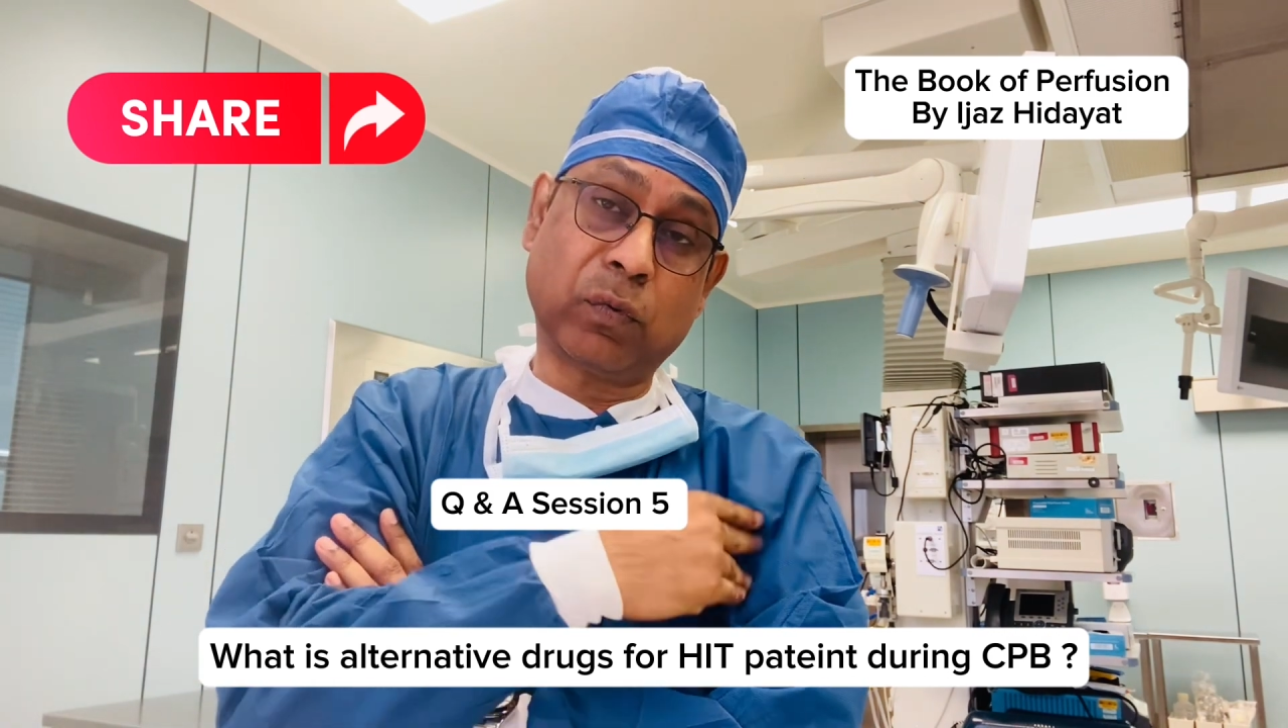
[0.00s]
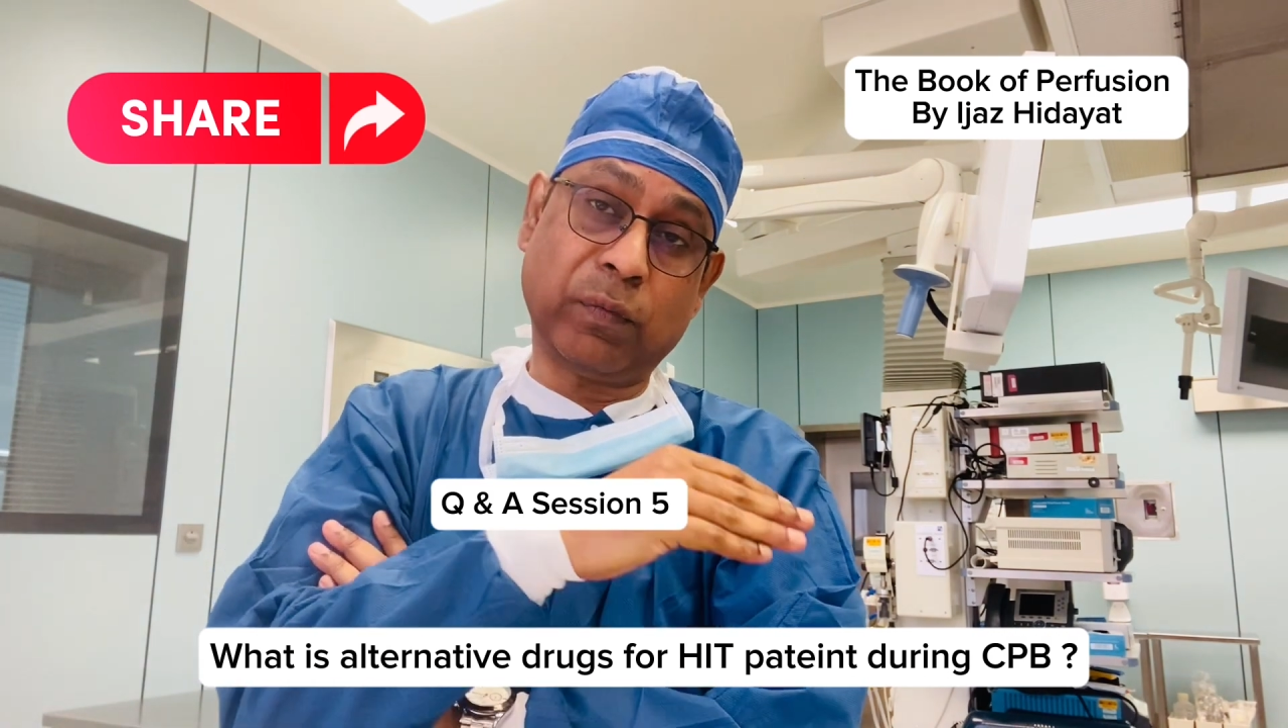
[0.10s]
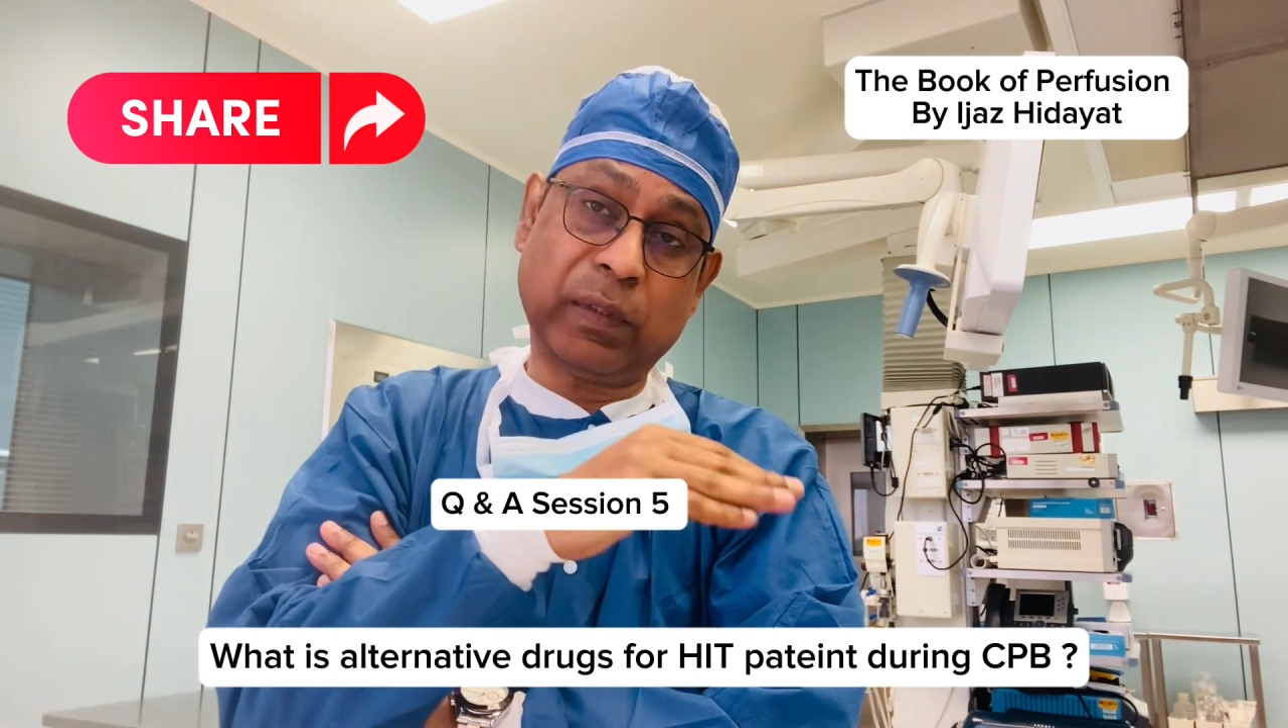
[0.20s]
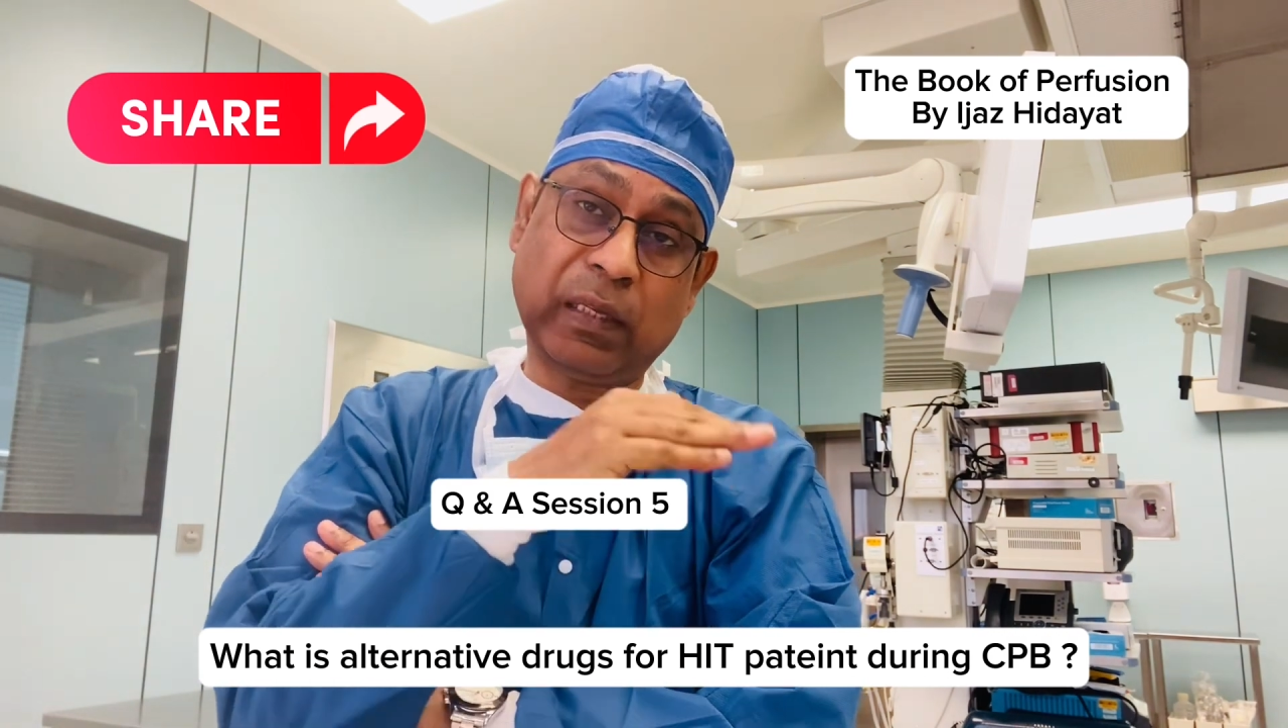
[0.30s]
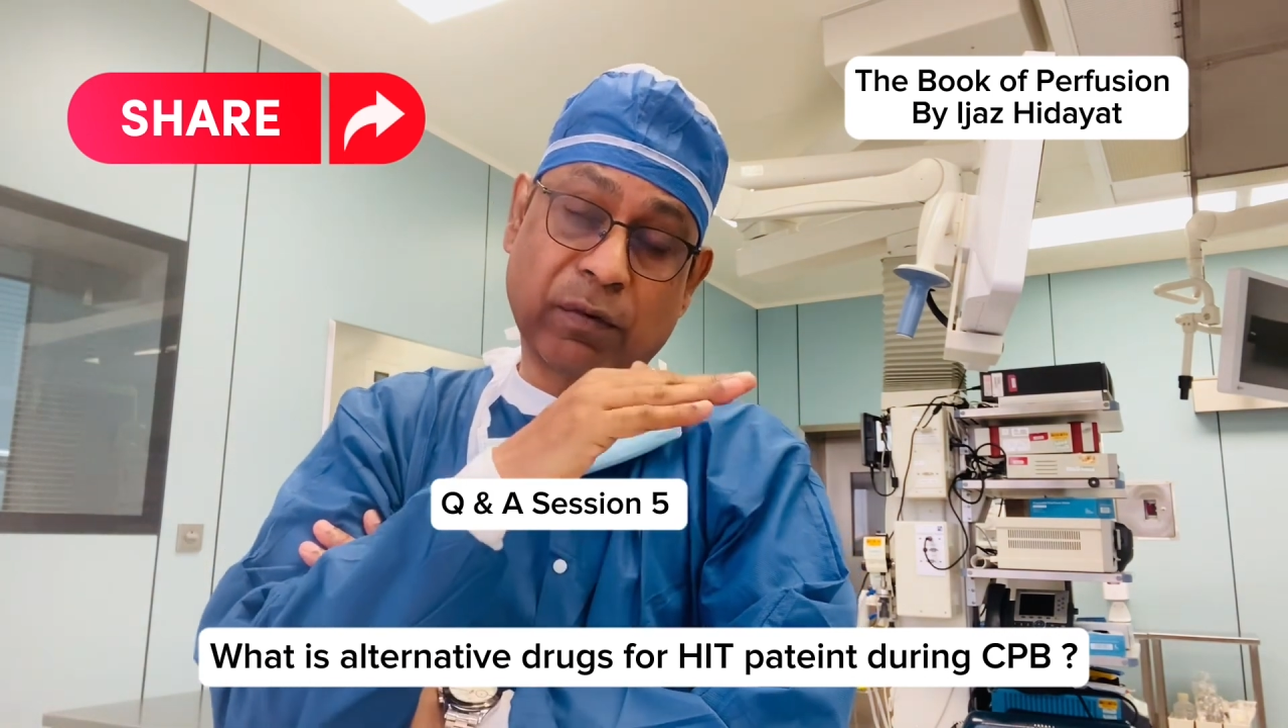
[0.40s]
through
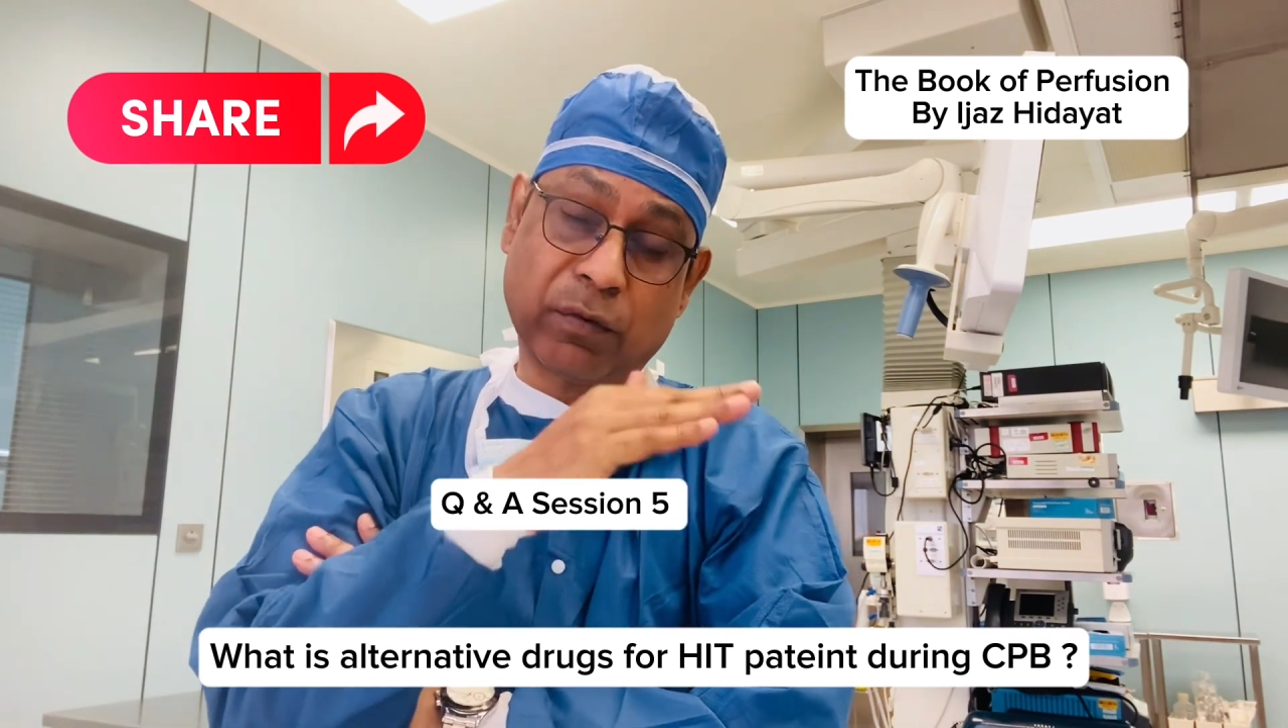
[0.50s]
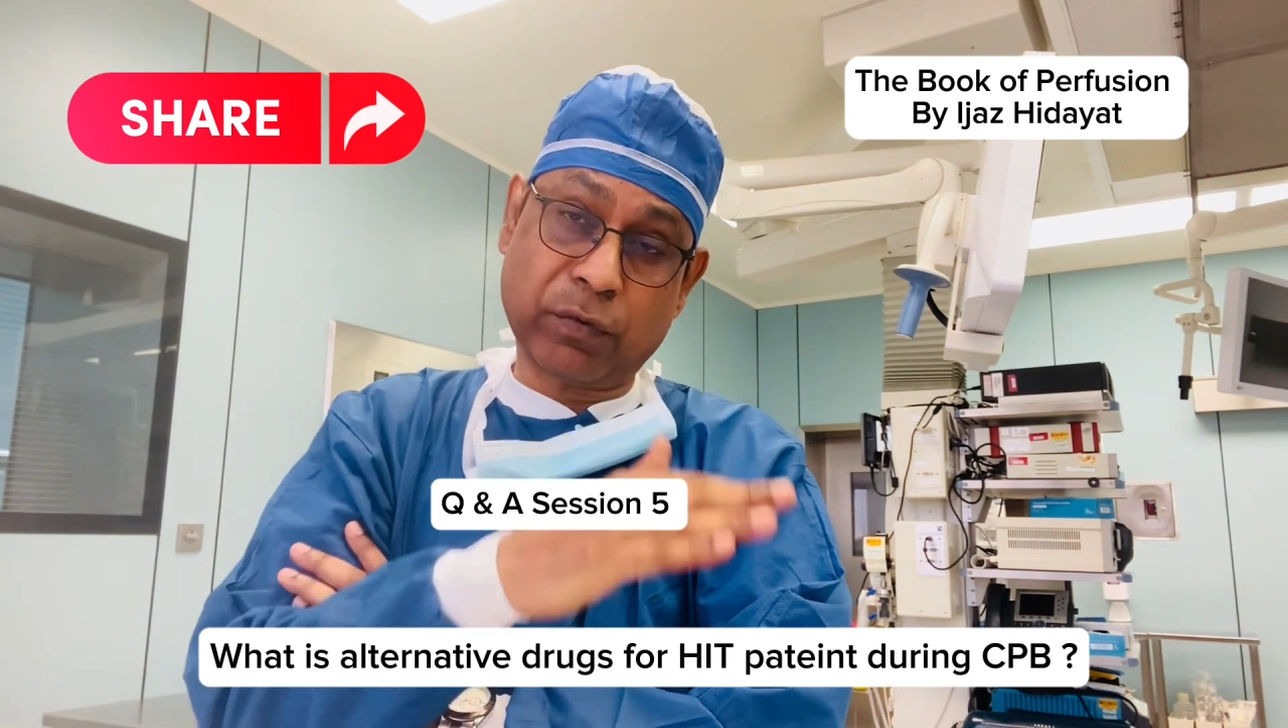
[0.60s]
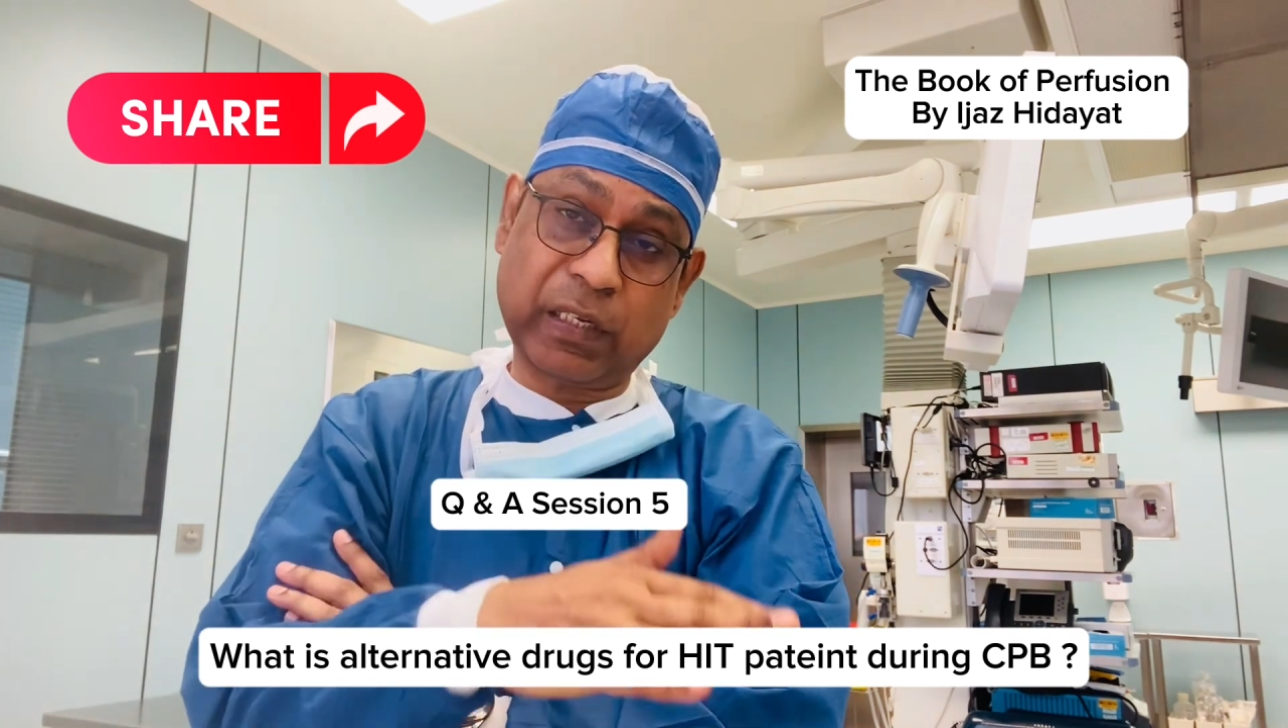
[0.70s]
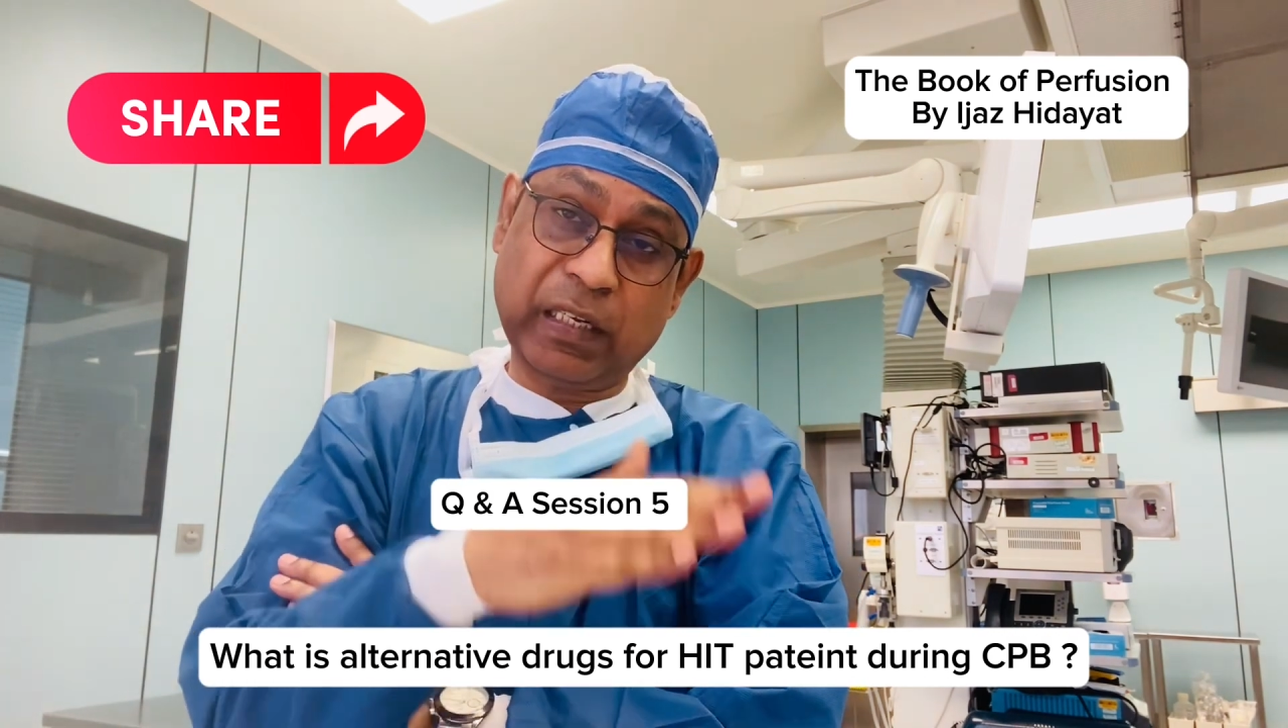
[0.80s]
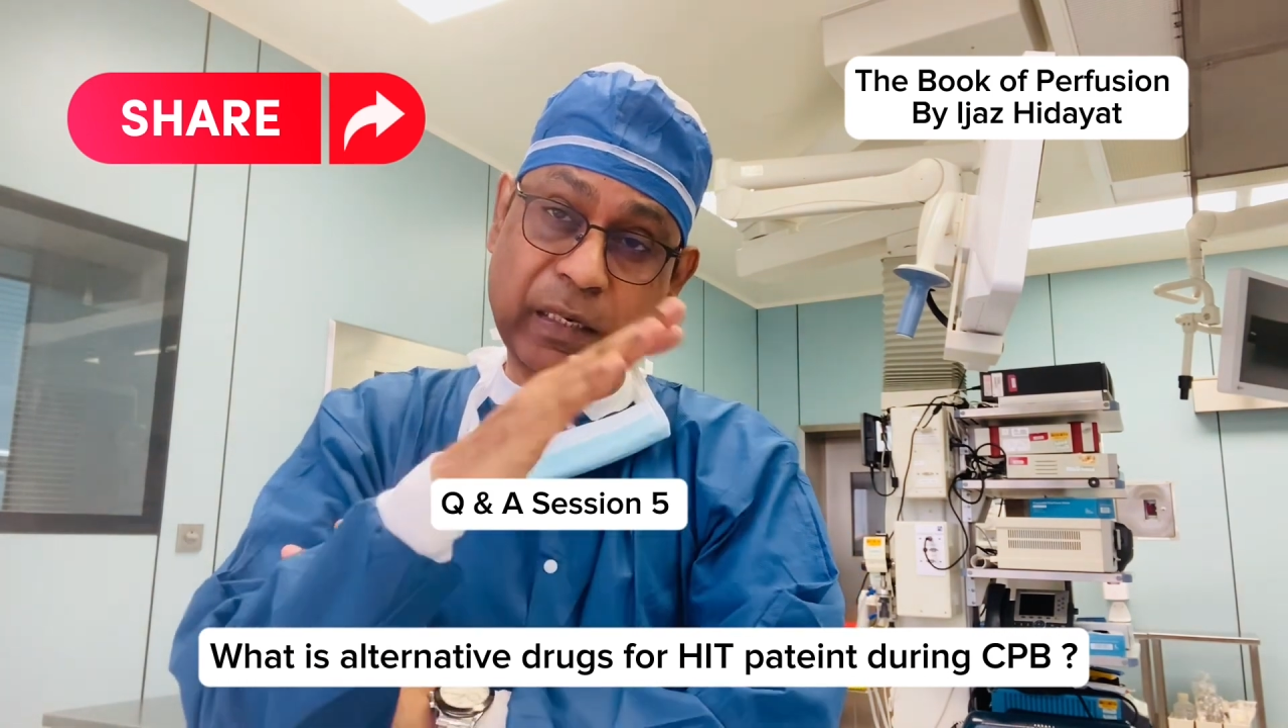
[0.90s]
with our
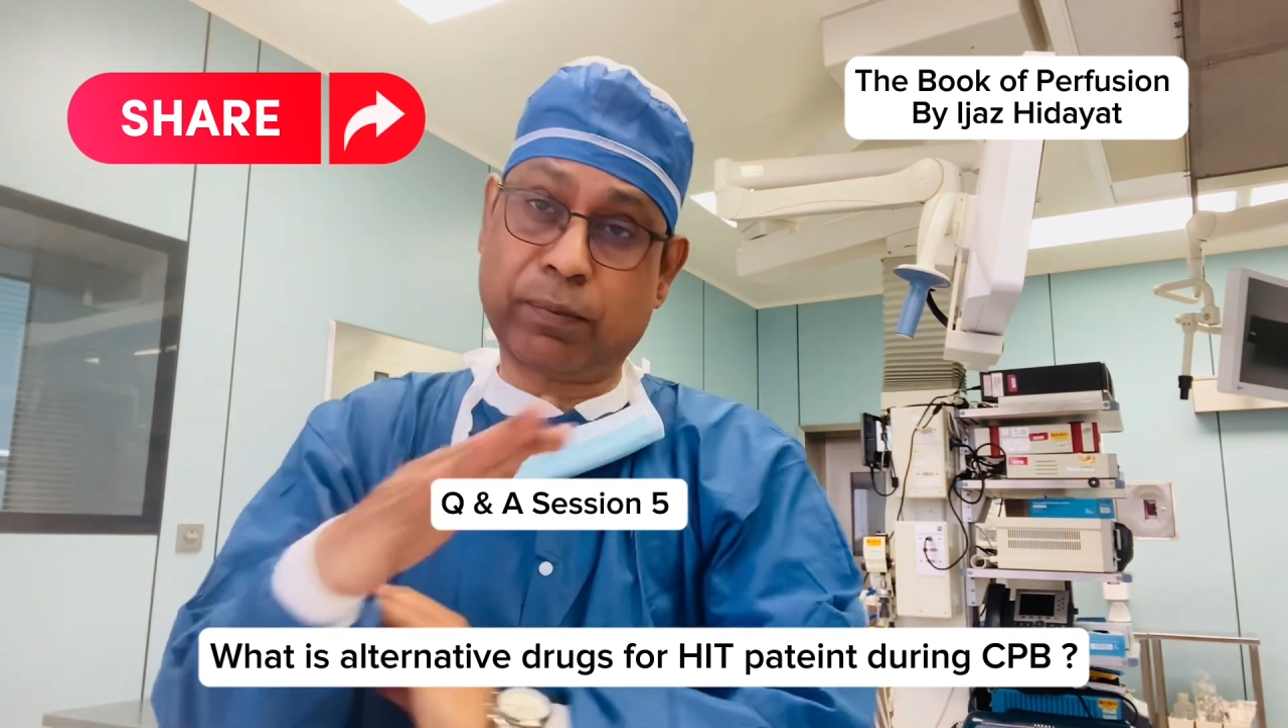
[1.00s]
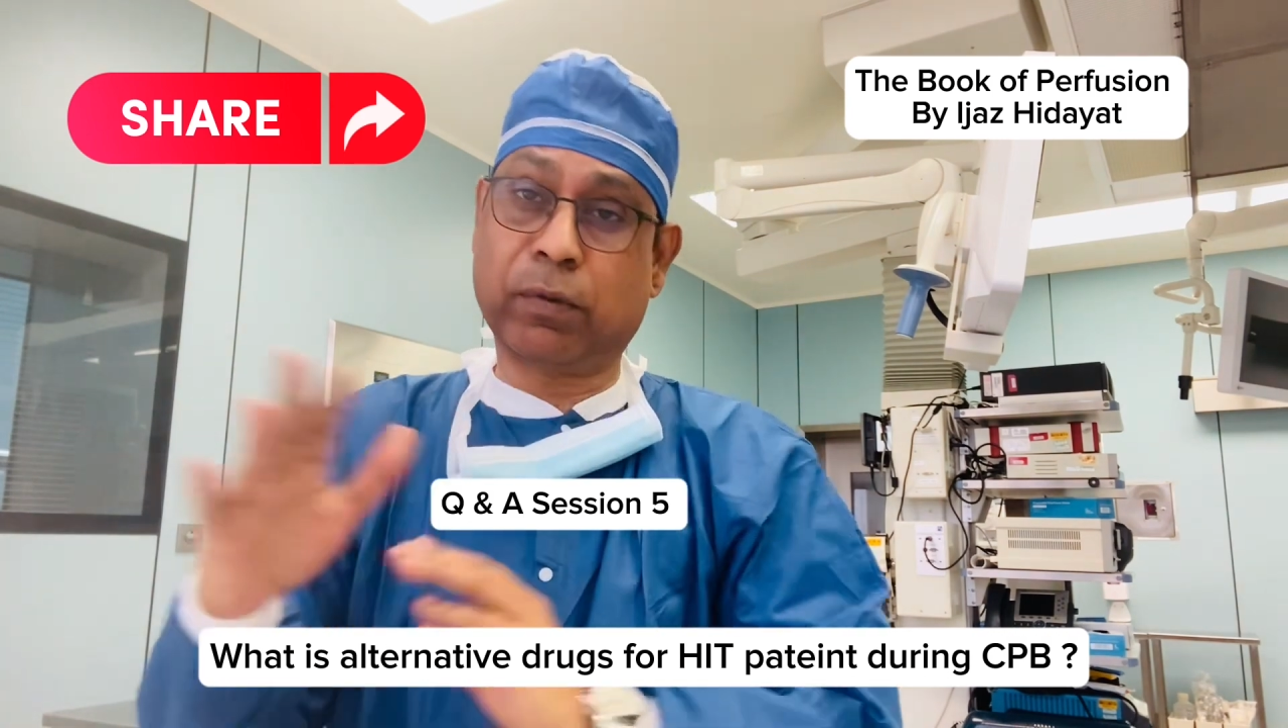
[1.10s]
routine